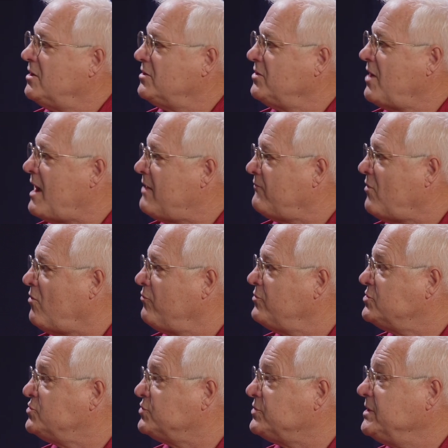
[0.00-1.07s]
You have all the
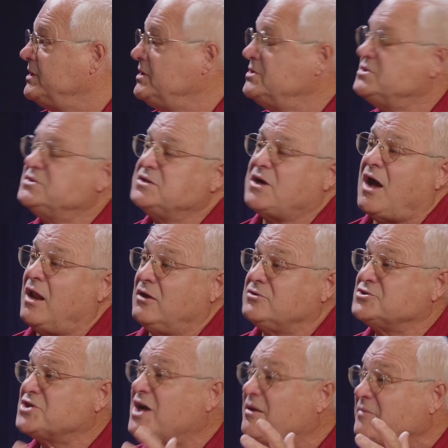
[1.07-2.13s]
trees,
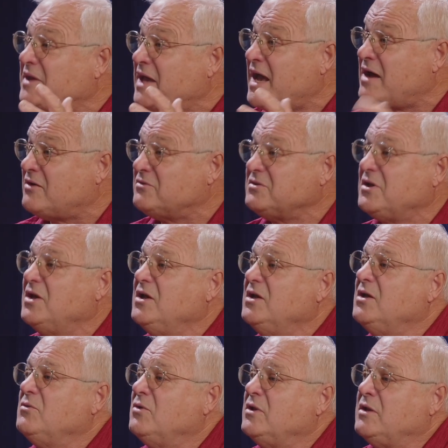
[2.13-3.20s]
colors coming out
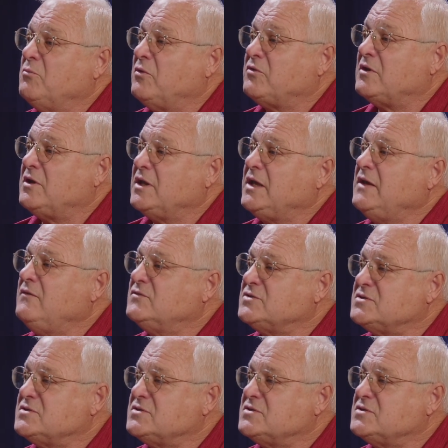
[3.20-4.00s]
with the leaves and